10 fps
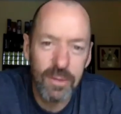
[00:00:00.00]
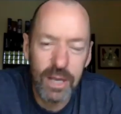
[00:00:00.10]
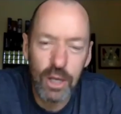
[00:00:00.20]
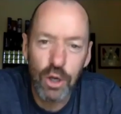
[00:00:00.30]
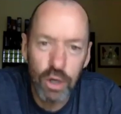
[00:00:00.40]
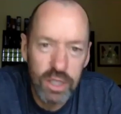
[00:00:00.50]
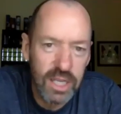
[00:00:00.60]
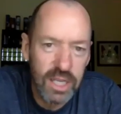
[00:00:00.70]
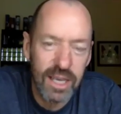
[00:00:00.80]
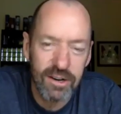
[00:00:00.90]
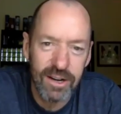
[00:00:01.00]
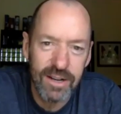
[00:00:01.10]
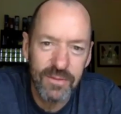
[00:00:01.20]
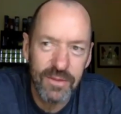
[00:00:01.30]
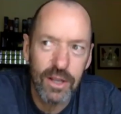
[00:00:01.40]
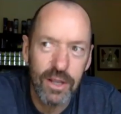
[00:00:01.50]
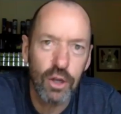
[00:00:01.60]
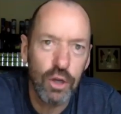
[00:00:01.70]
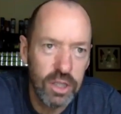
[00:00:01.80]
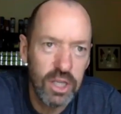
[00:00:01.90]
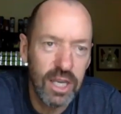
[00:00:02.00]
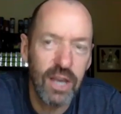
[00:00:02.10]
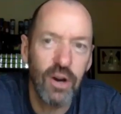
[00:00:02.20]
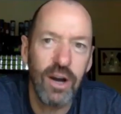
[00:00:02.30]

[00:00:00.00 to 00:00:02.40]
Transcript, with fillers: good tequila. No, good that tequila. stuff was